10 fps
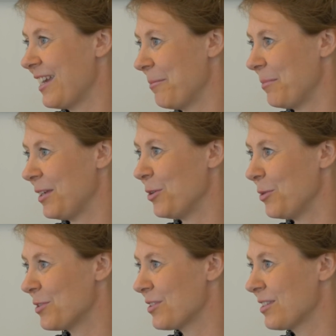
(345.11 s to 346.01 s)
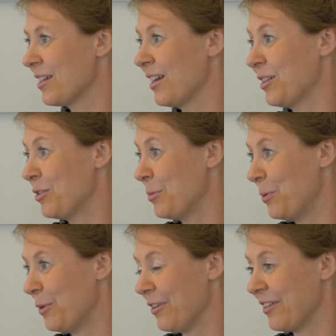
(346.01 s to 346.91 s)
can be used to
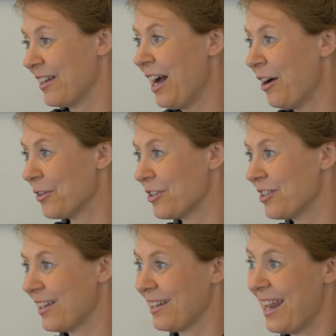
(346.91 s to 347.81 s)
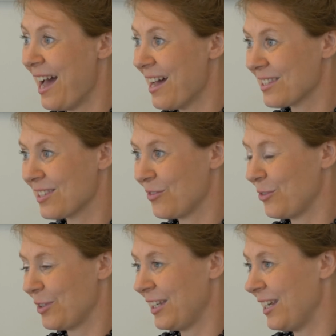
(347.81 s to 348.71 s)
put on a couch that lasts
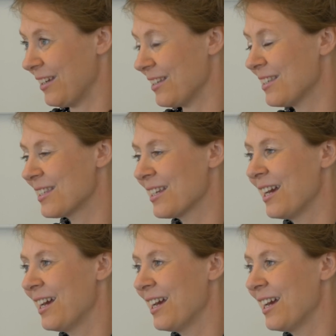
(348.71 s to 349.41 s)
for years,